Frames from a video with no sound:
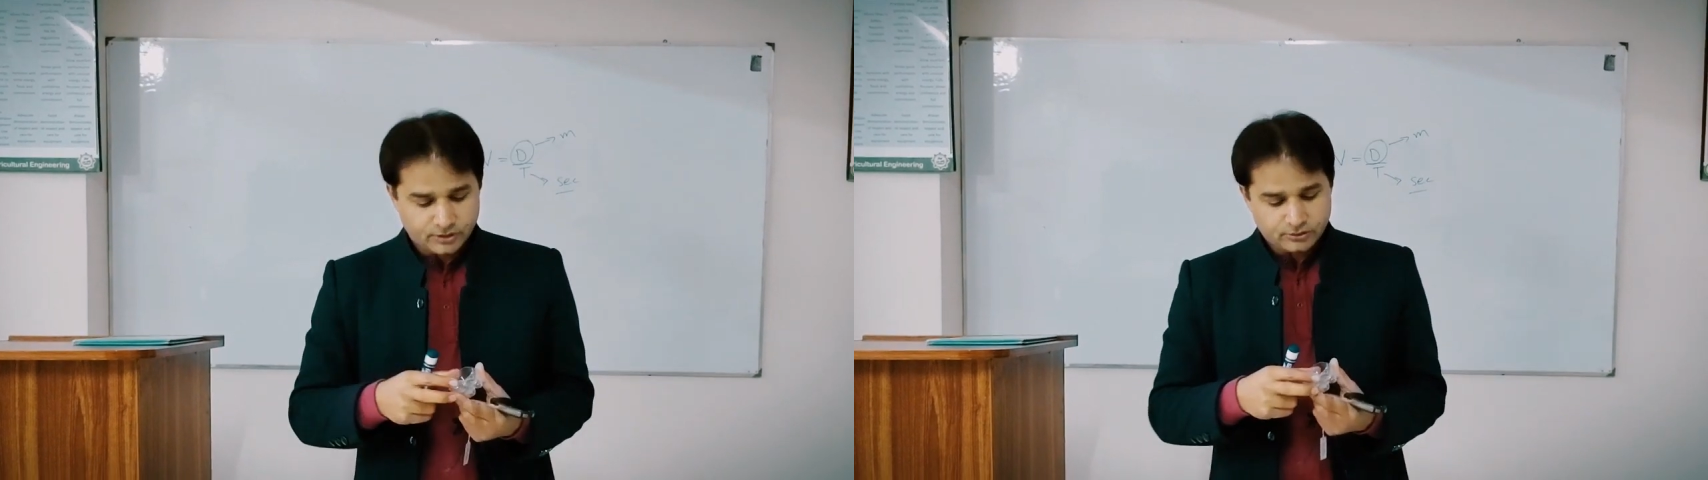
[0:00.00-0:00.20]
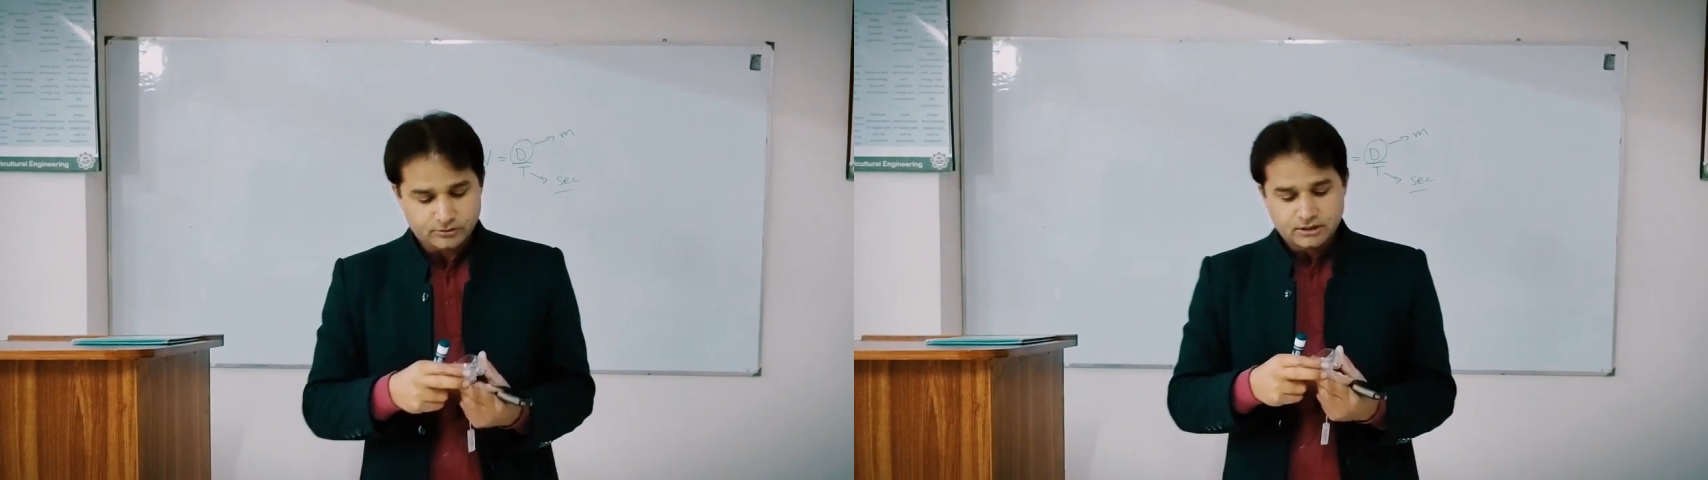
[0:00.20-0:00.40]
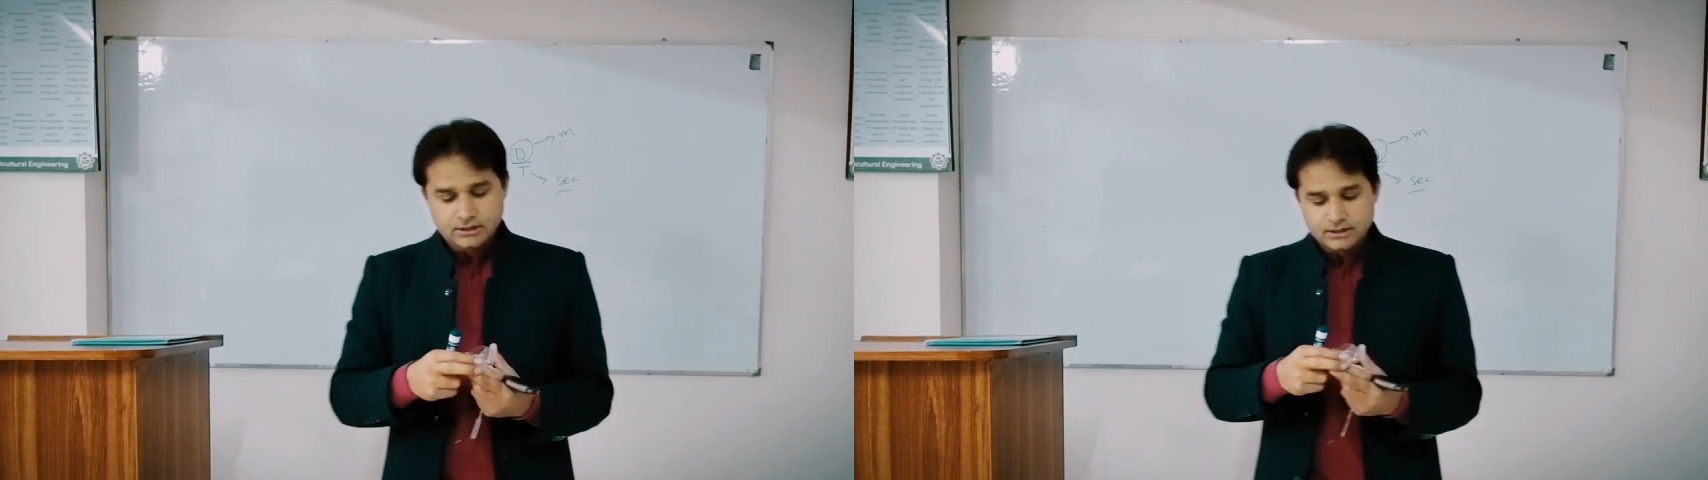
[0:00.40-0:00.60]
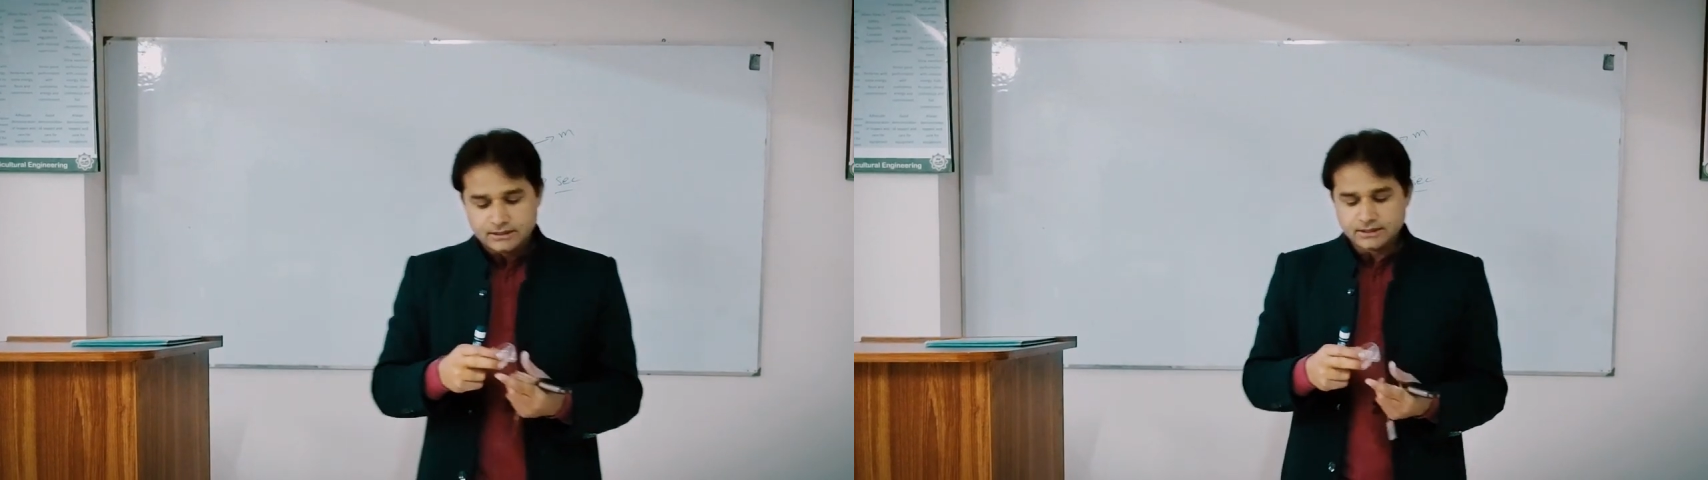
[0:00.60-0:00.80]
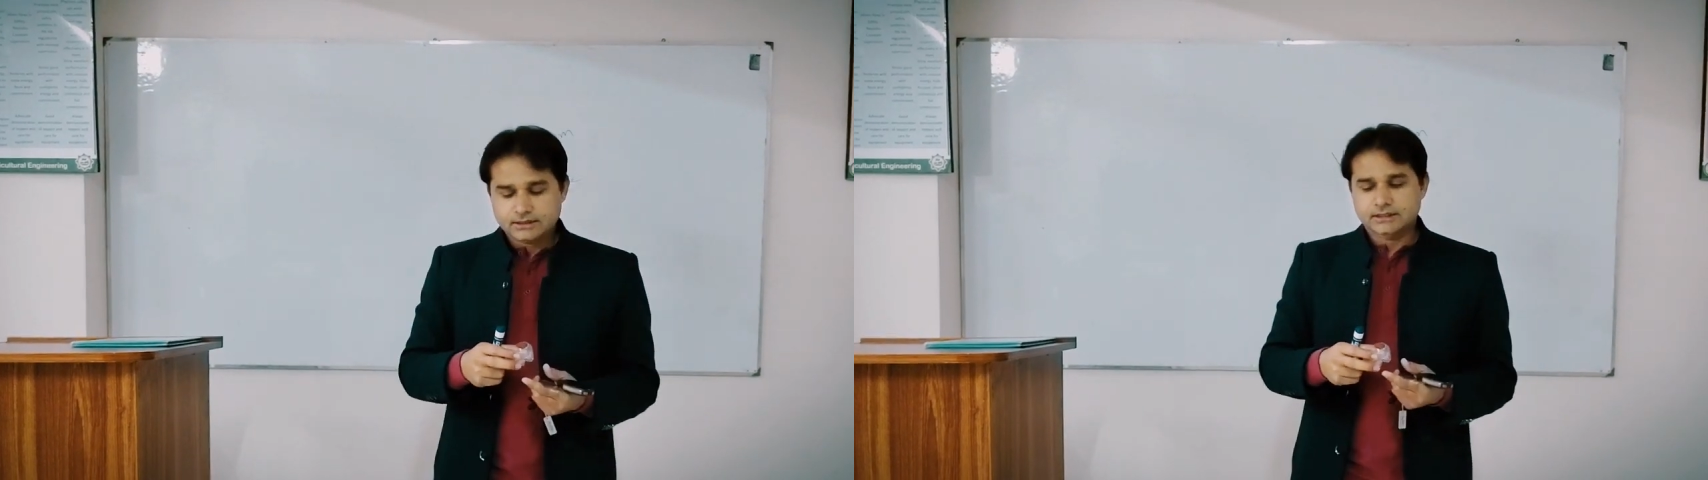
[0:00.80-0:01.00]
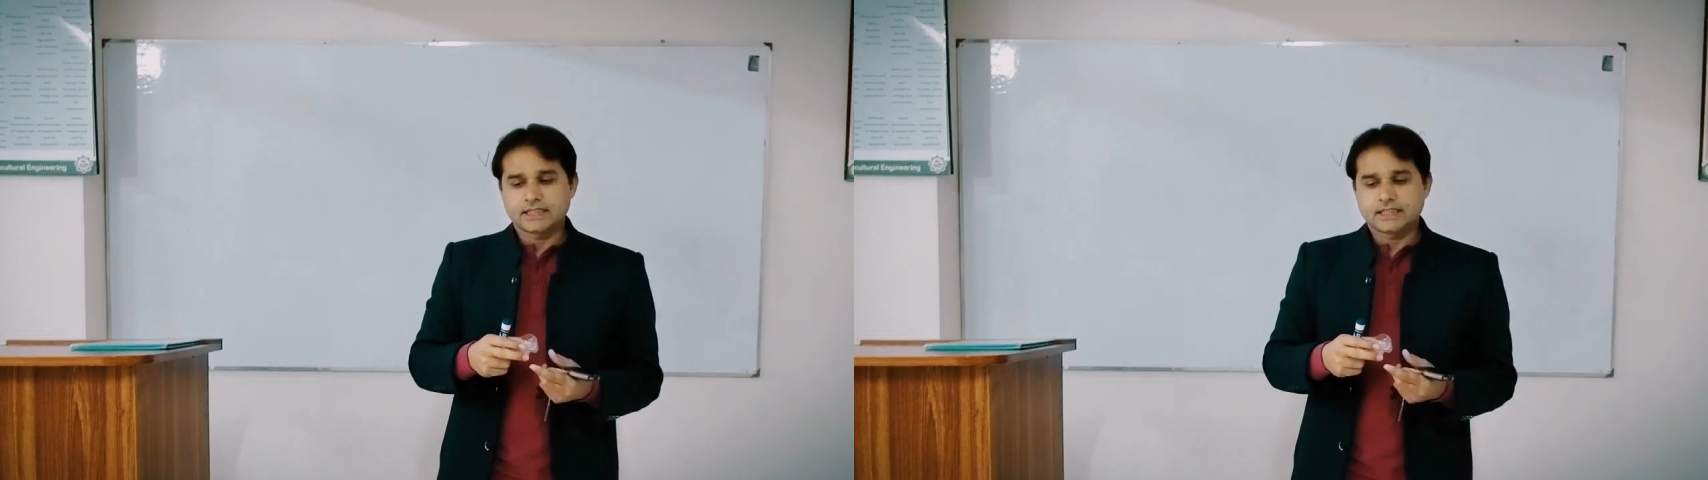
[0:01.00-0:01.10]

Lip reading: So this